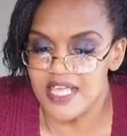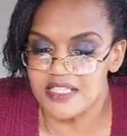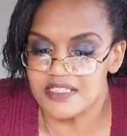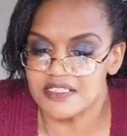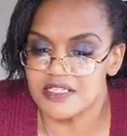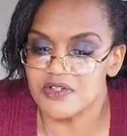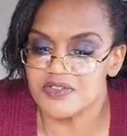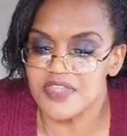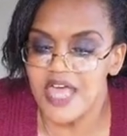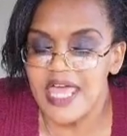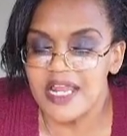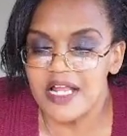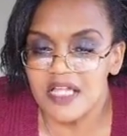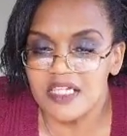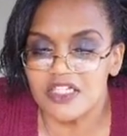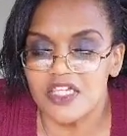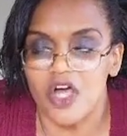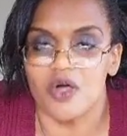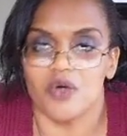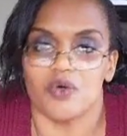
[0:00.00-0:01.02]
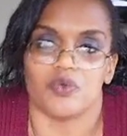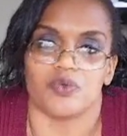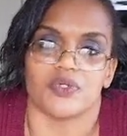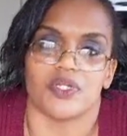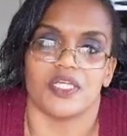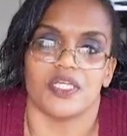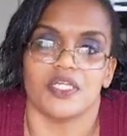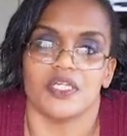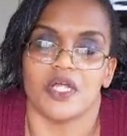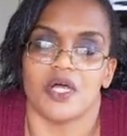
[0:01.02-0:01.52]
so that alone,
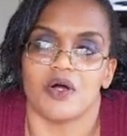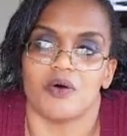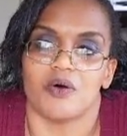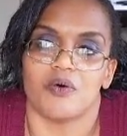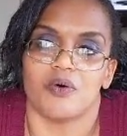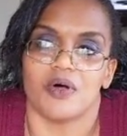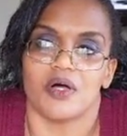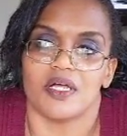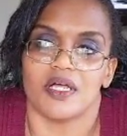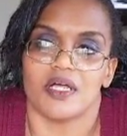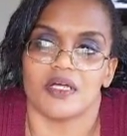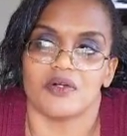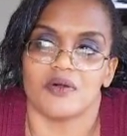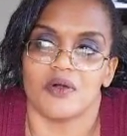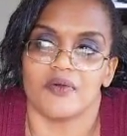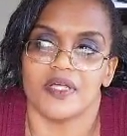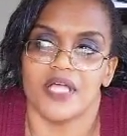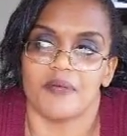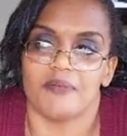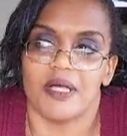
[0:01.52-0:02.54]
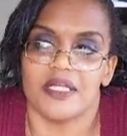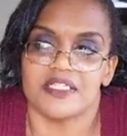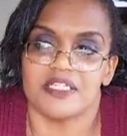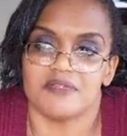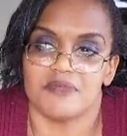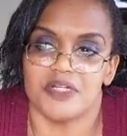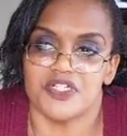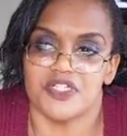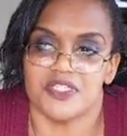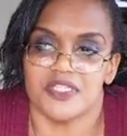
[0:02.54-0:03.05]
you know, growing up, I did
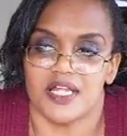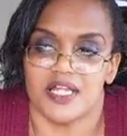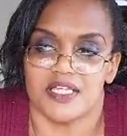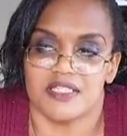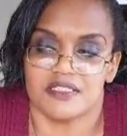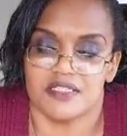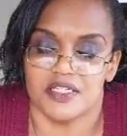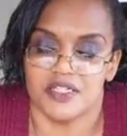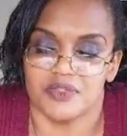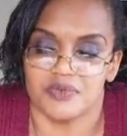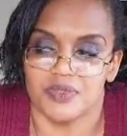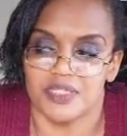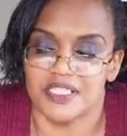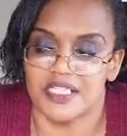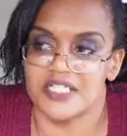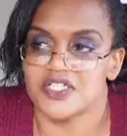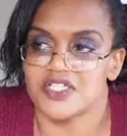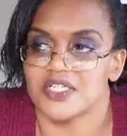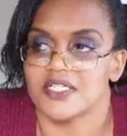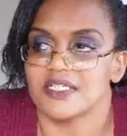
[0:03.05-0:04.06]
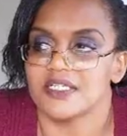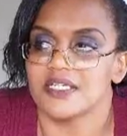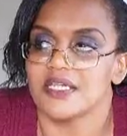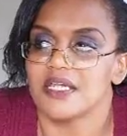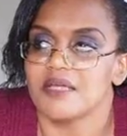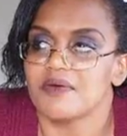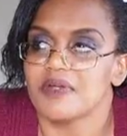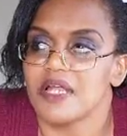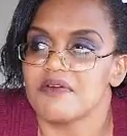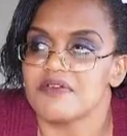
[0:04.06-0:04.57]
mention that I studied religion
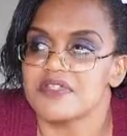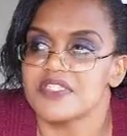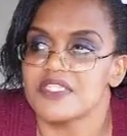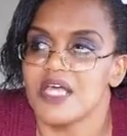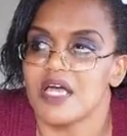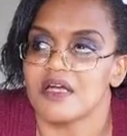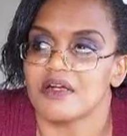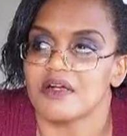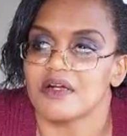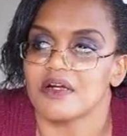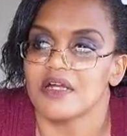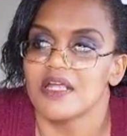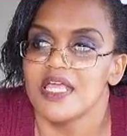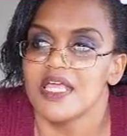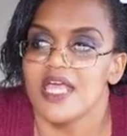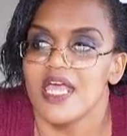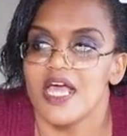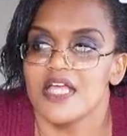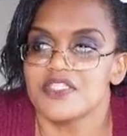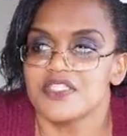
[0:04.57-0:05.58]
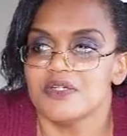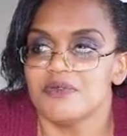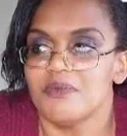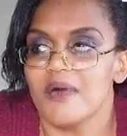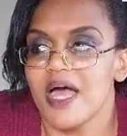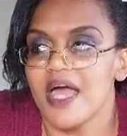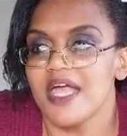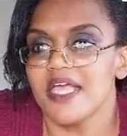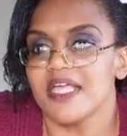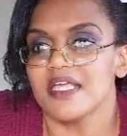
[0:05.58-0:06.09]
when I was younger, and so
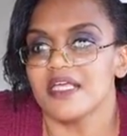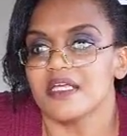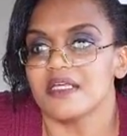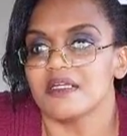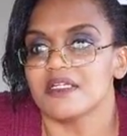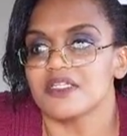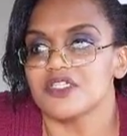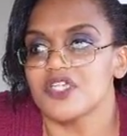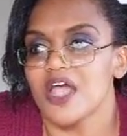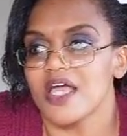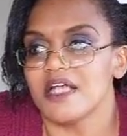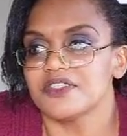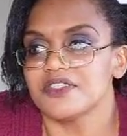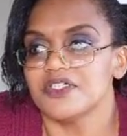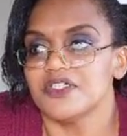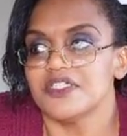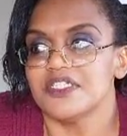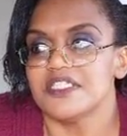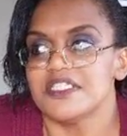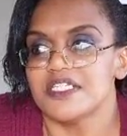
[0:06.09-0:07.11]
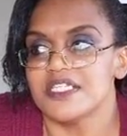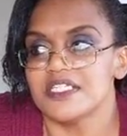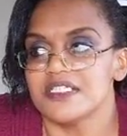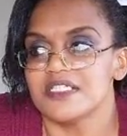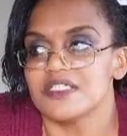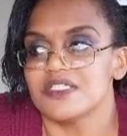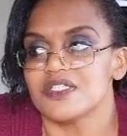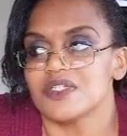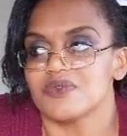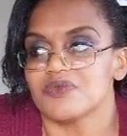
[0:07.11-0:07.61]
my childhood
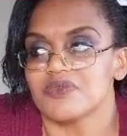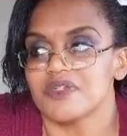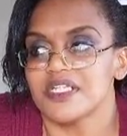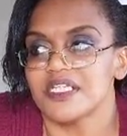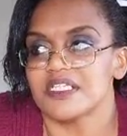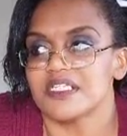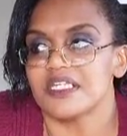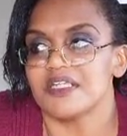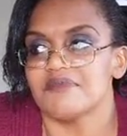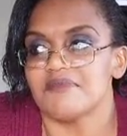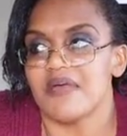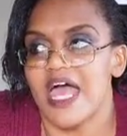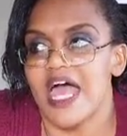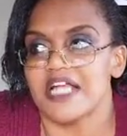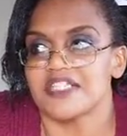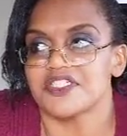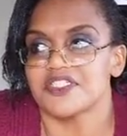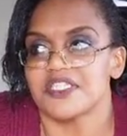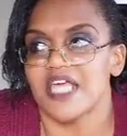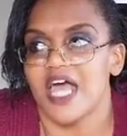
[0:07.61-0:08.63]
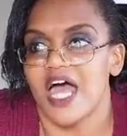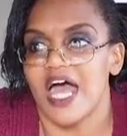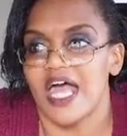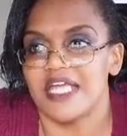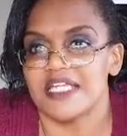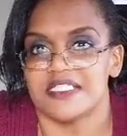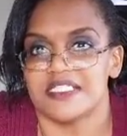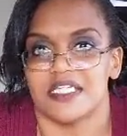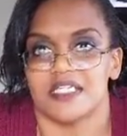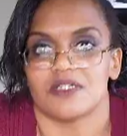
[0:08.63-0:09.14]
didn't really match the
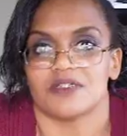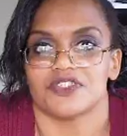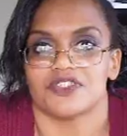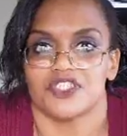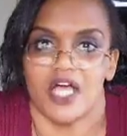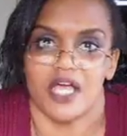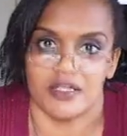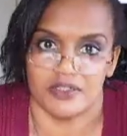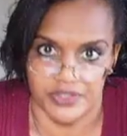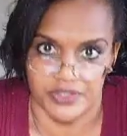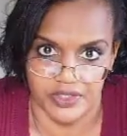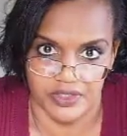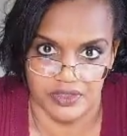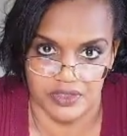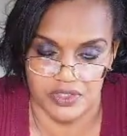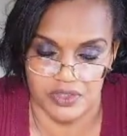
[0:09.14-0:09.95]
ideal childhood